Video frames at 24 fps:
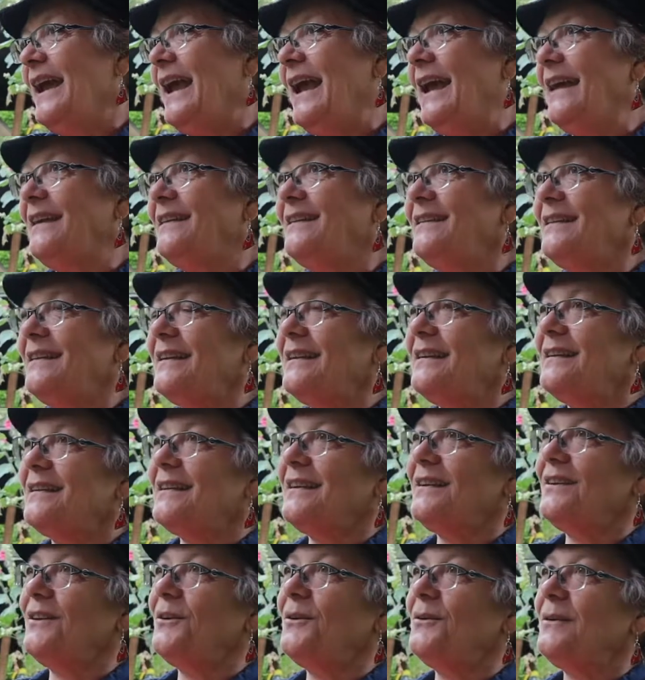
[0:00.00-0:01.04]
And
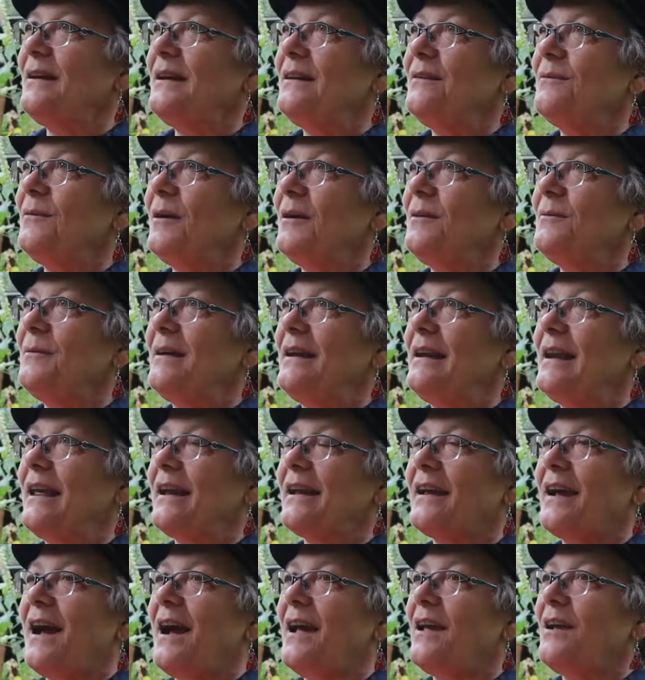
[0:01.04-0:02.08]
in one way,
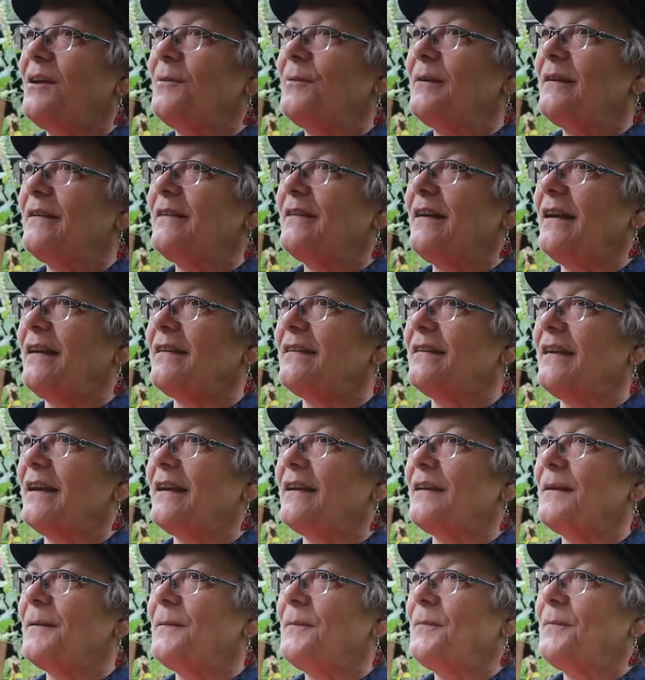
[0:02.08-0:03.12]
like Guy always says,
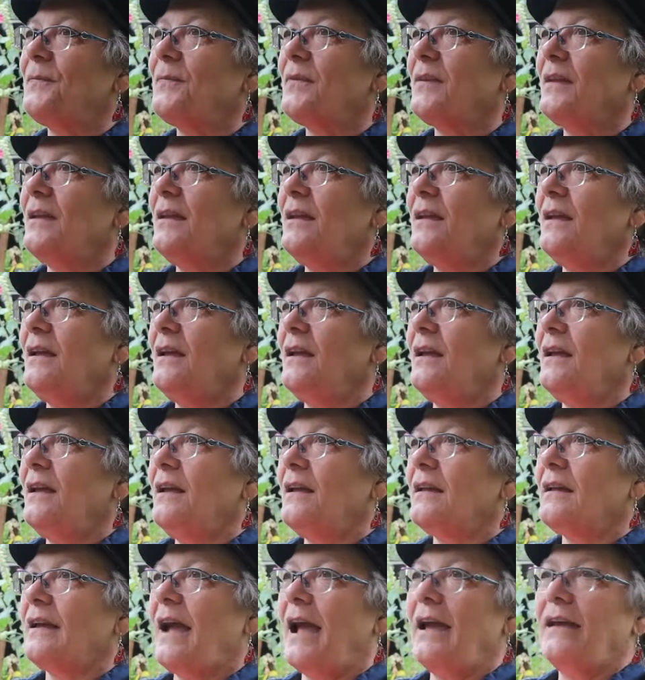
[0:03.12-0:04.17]
like,
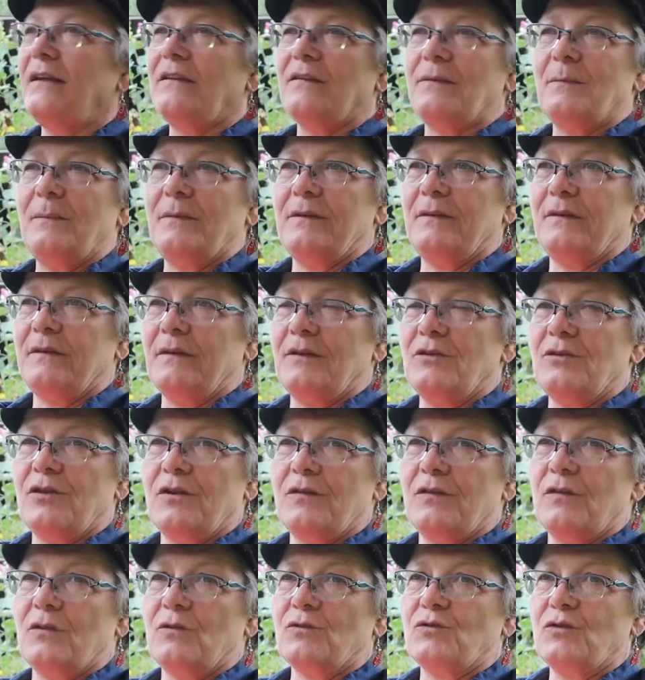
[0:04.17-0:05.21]
Guy is my
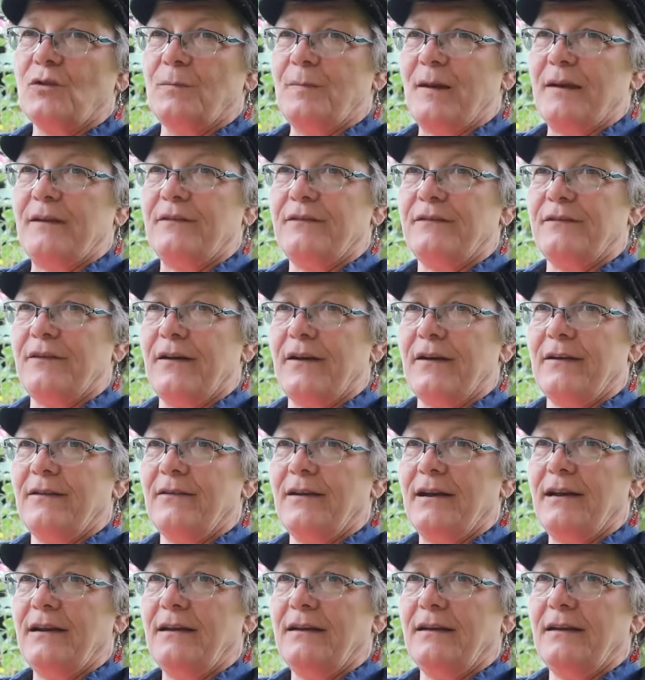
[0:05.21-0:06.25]
social butterfly,
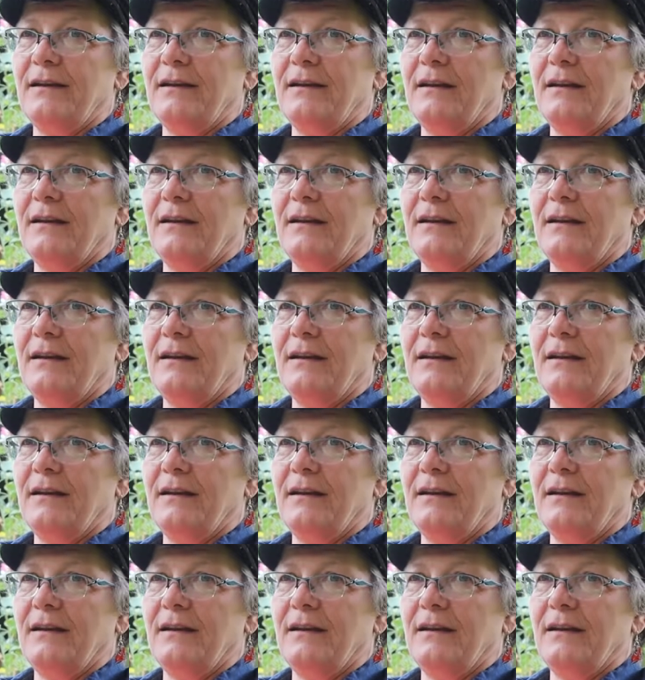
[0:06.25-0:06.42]
right?